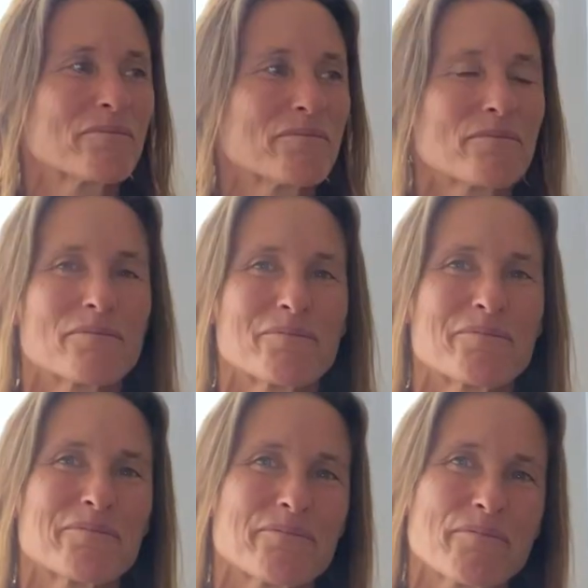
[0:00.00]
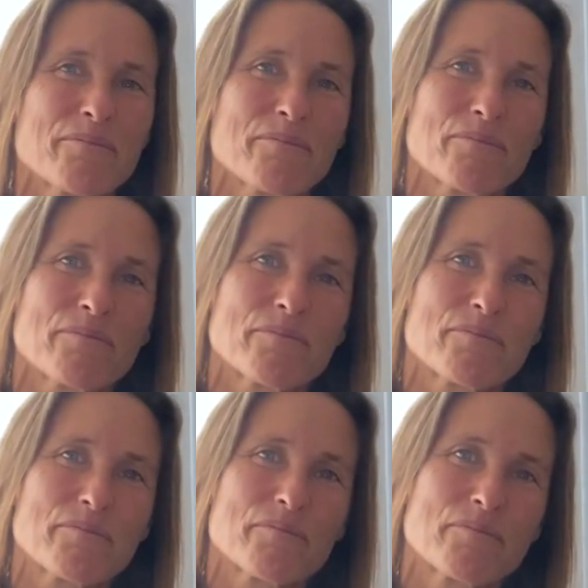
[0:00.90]

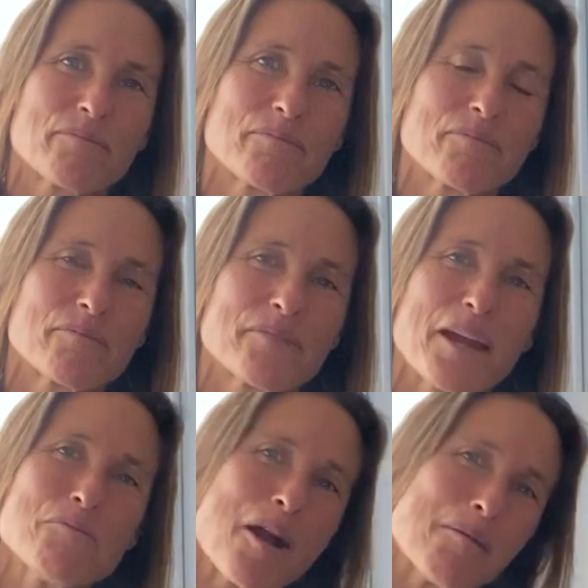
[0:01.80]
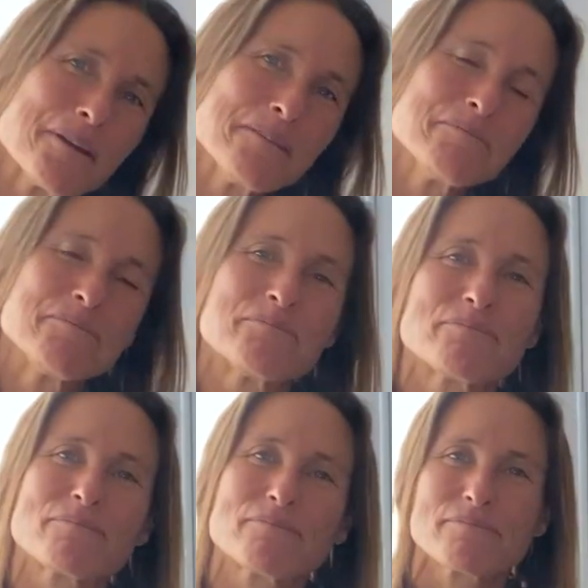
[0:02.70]

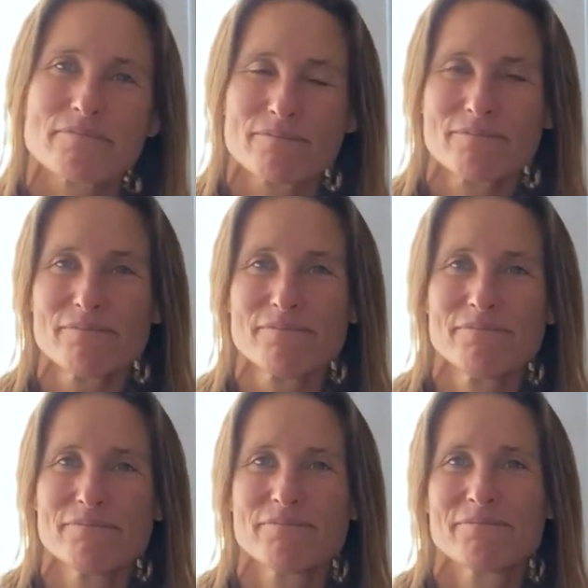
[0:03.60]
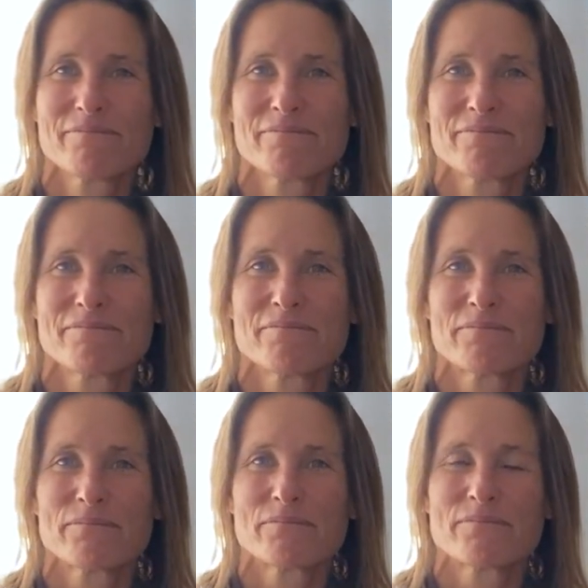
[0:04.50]

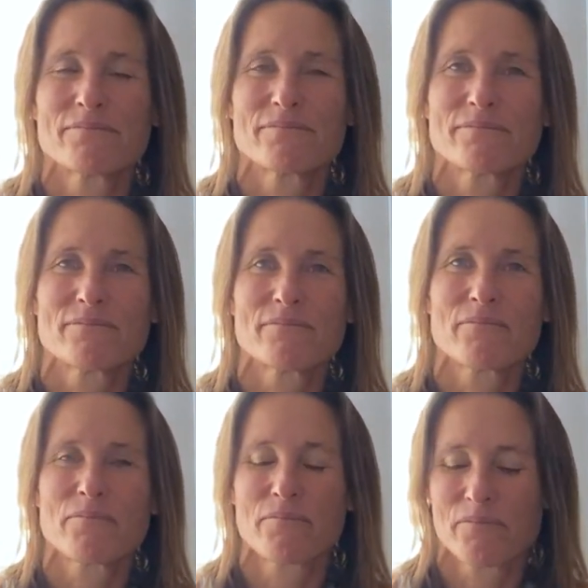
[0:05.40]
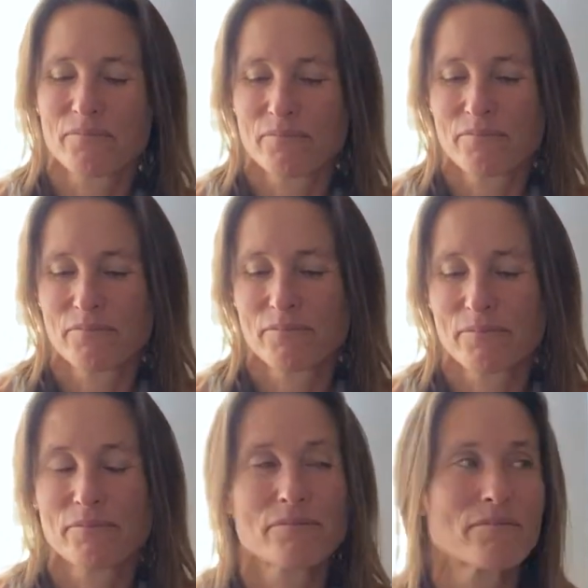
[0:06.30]

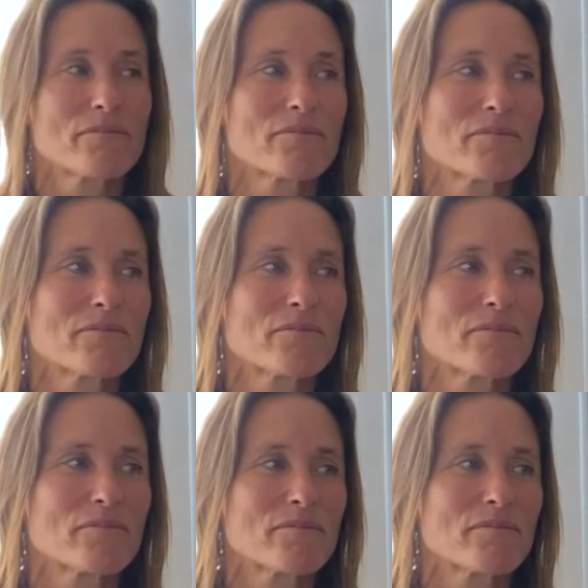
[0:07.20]
No words are spoken by the person on screen.